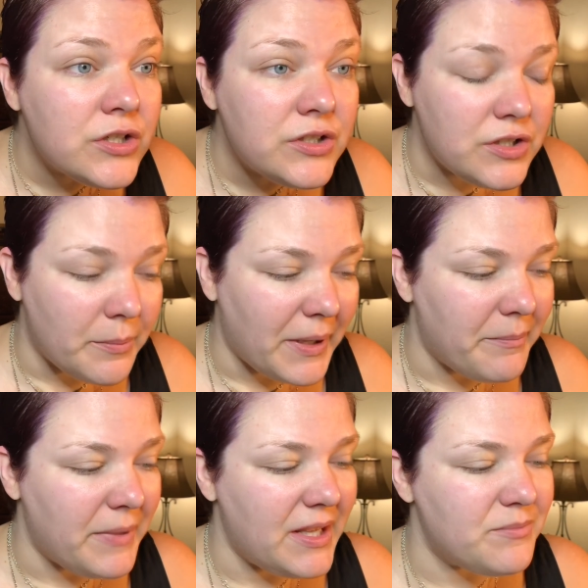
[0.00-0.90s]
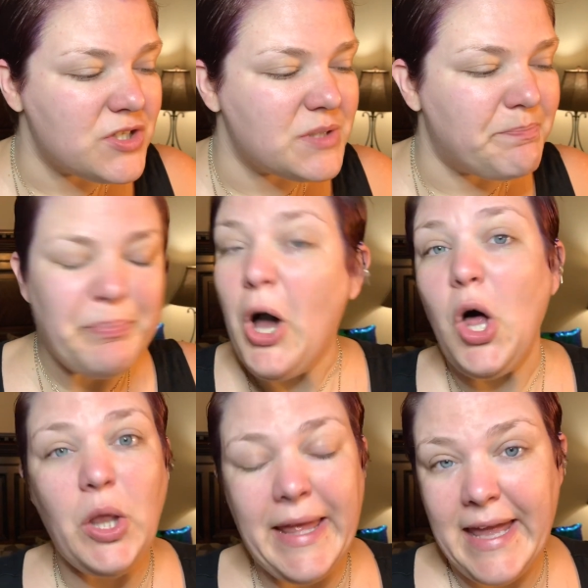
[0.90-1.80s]
Don't mind me, I'm just
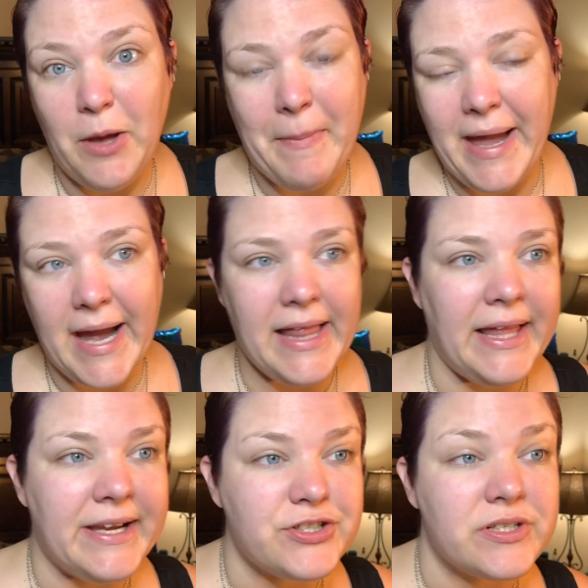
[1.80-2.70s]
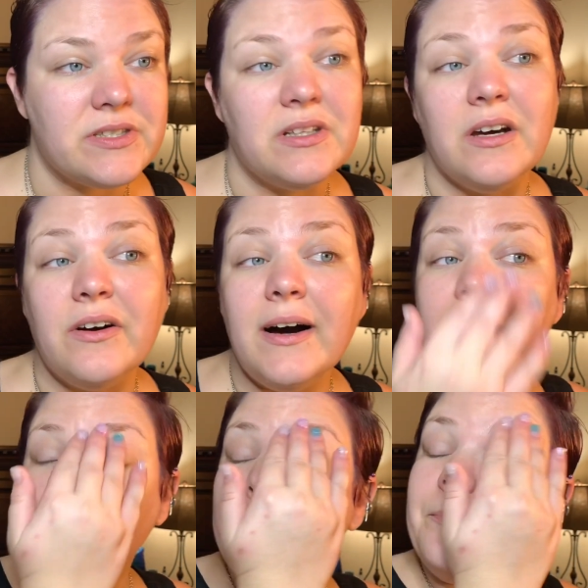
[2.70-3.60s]
pulling out my eyelashes. No,
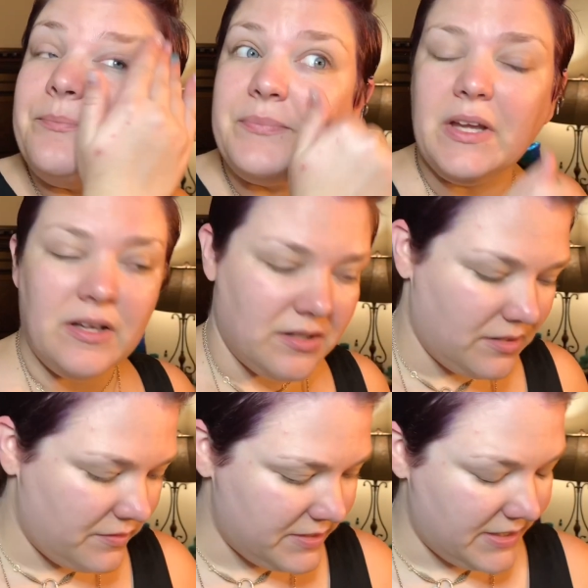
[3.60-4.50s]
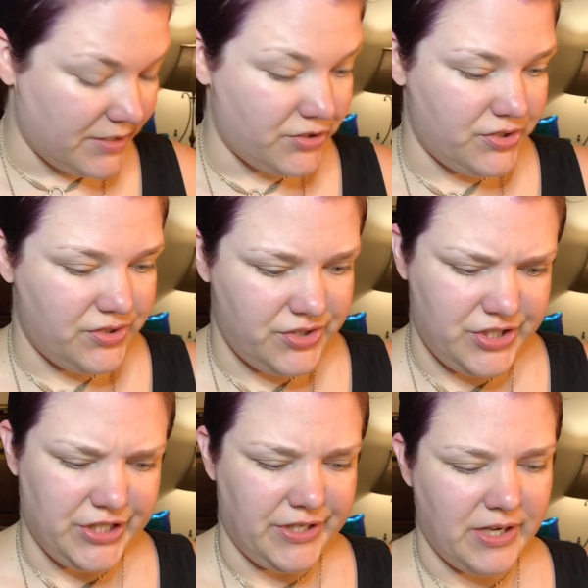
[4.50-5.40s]
it's like a
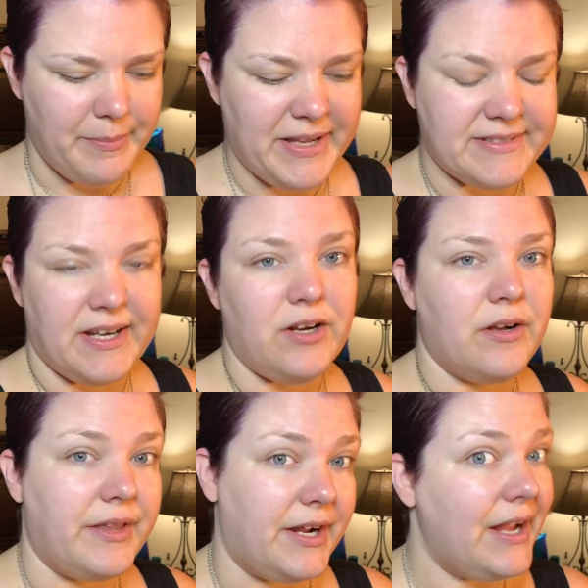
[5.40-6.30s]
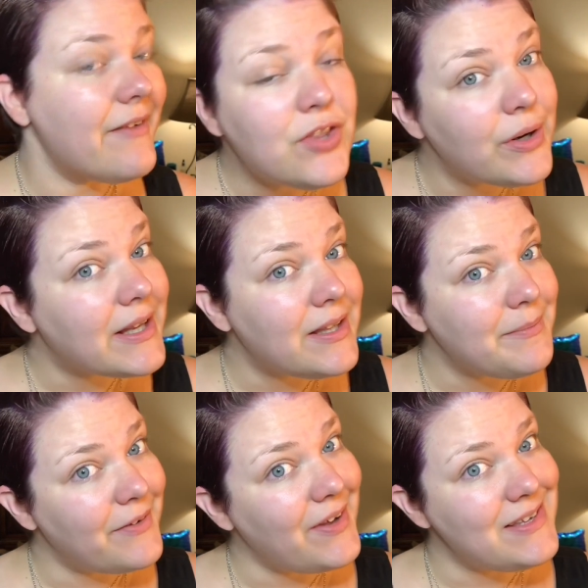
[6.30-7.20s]
chunk of mascara on there, even though I cleaned my
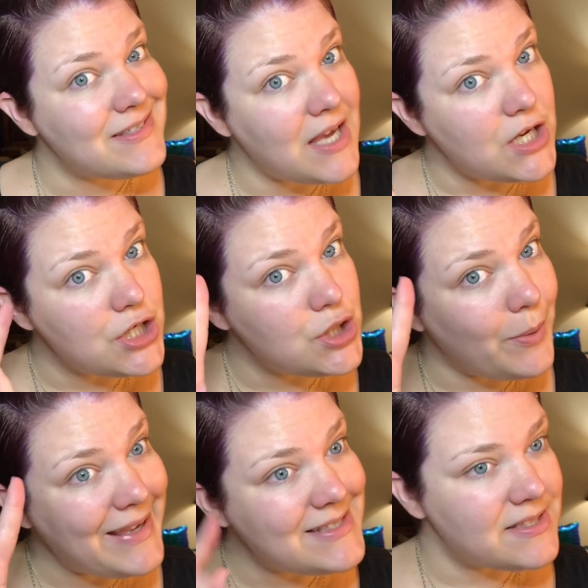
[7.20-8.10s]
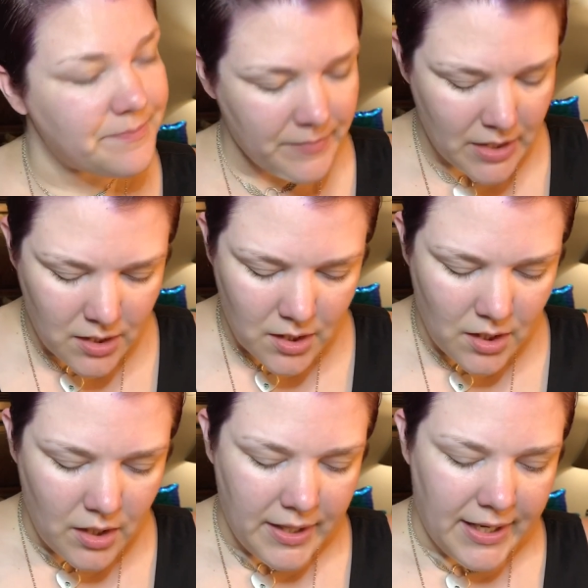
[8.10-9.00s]
face twice.
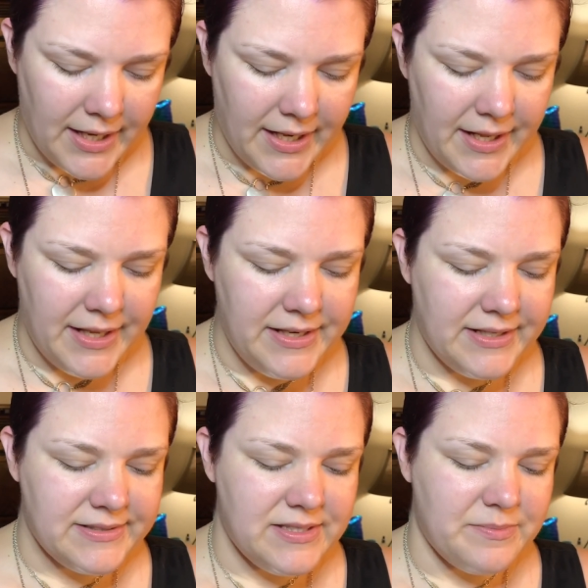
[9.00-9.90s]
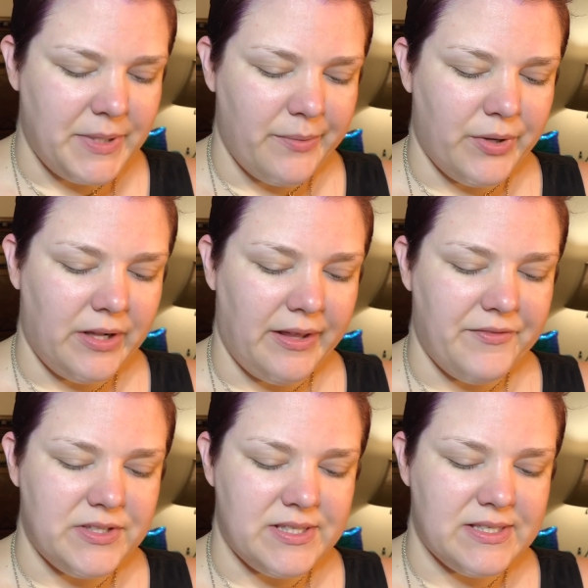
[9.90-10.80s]
Next is my
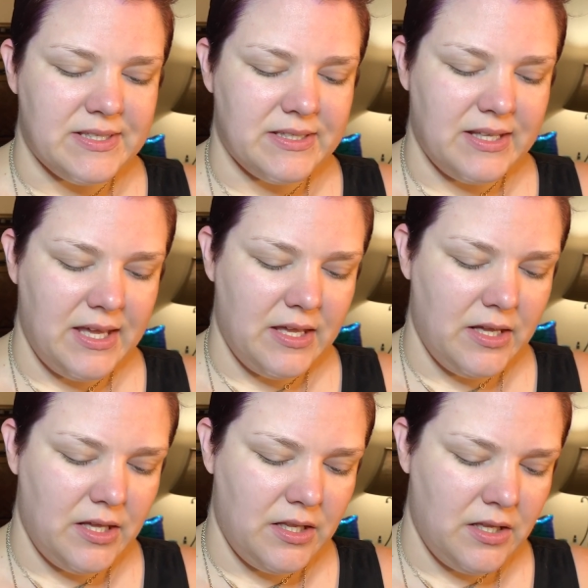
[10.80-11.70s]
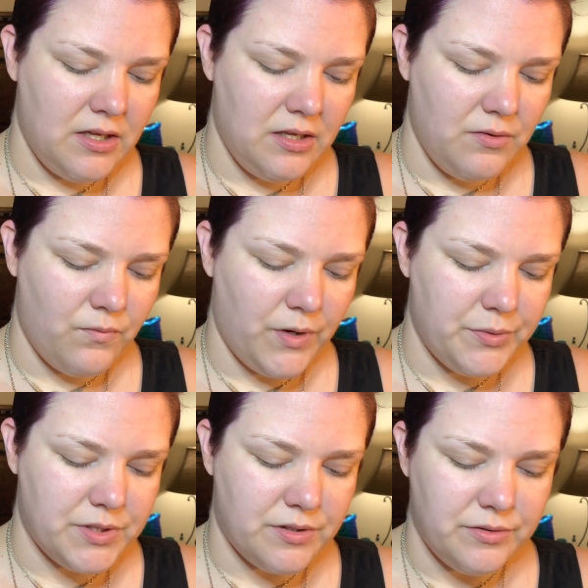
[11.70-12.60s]
111 Skin Rose
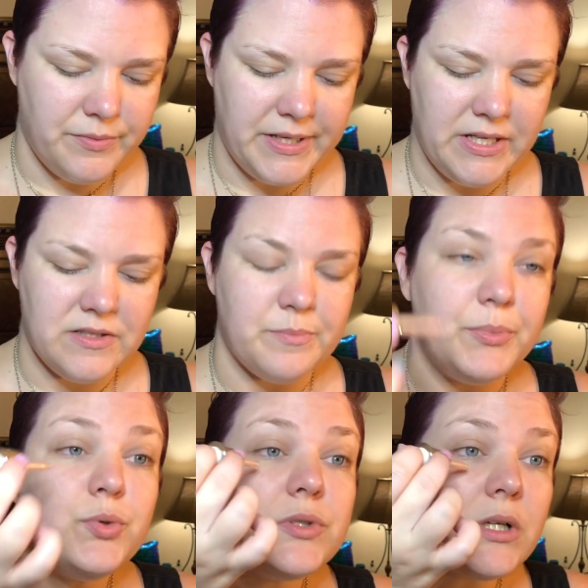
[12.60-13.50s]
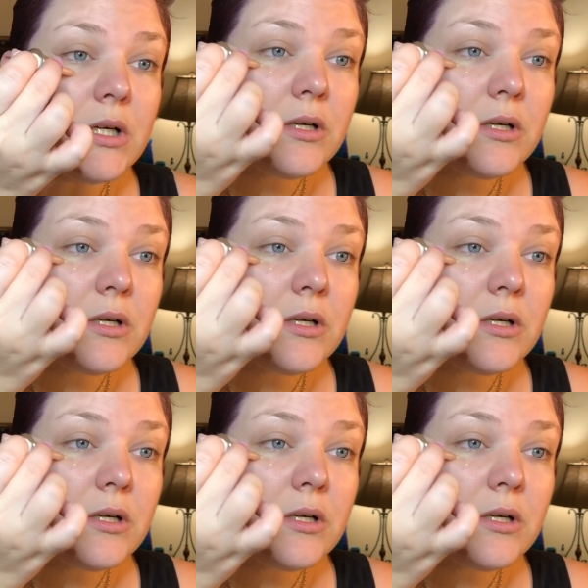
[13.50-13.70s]
Gold Radiance Booster.